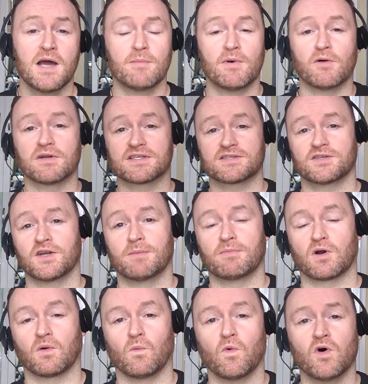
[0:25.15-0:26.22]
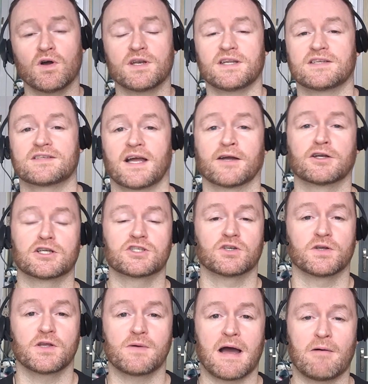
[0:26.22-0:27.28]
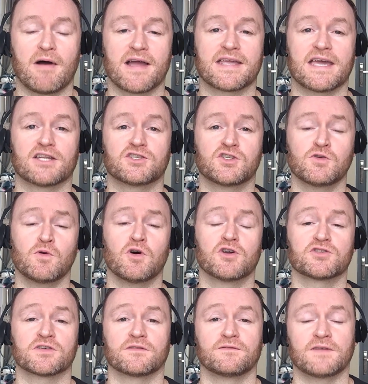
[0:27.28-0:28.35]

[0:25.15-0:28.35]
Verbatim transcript: Bonus number one is I'm going to show you how I get two hundred